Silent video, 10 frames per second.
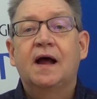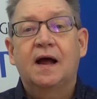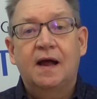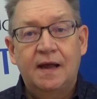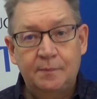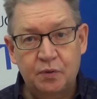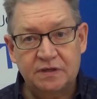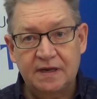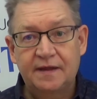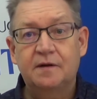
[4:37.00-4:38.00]
I
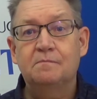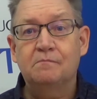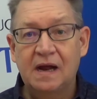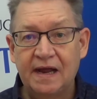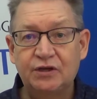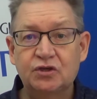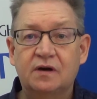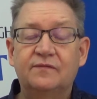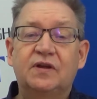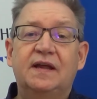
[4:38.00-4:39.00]
put together my
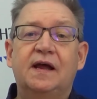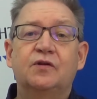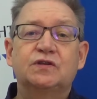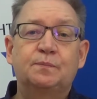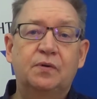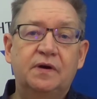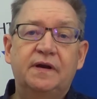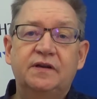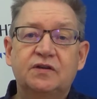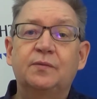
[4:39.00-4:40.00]
chart of accounts, put
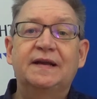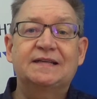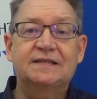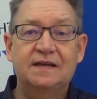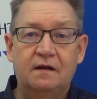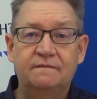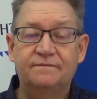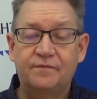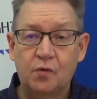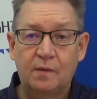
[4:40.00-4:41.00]
it into an Excel
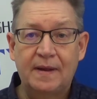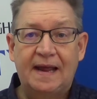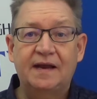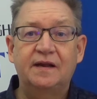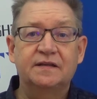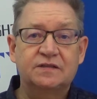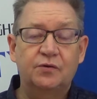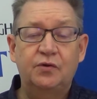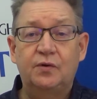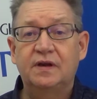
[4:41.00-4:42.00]
format, and
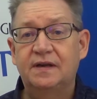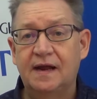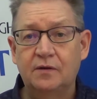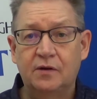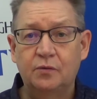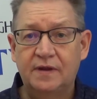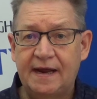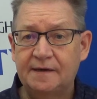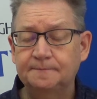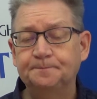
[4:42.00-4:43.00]
so you can download
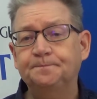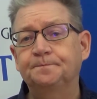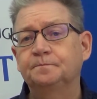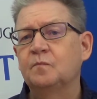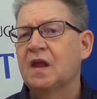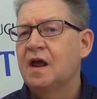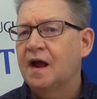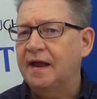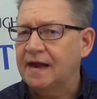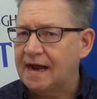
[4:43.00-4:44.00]
that.
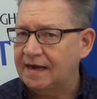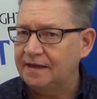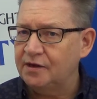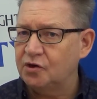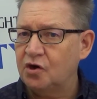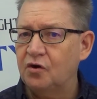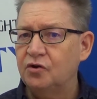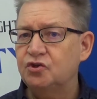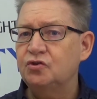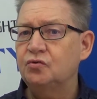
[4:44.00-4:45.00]
I highly
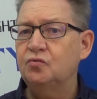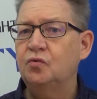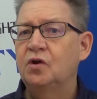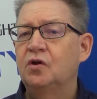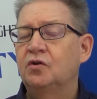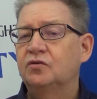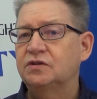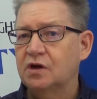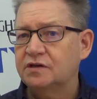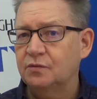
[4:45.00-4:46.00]
encourage you to
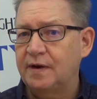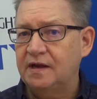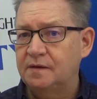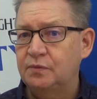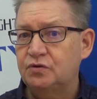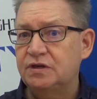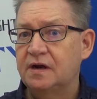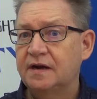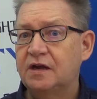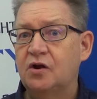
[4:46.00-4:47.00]
talk to Rayanne
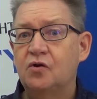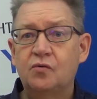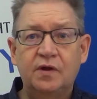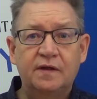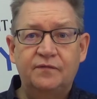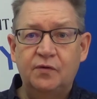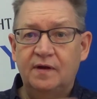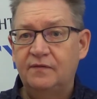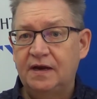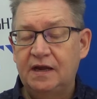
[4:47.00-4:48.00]
Buccianico if you
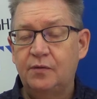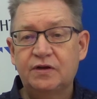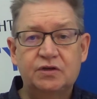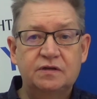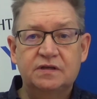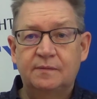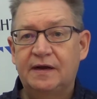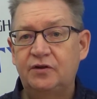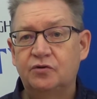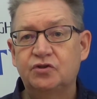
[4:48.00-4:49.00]
have any questions
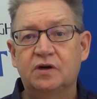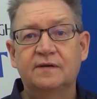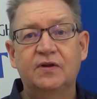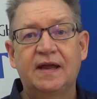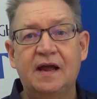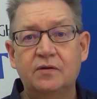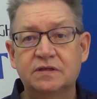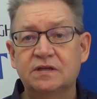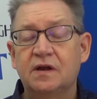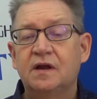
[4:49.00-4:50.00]
about your chart of
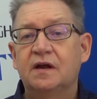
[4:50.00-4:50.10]
accounts.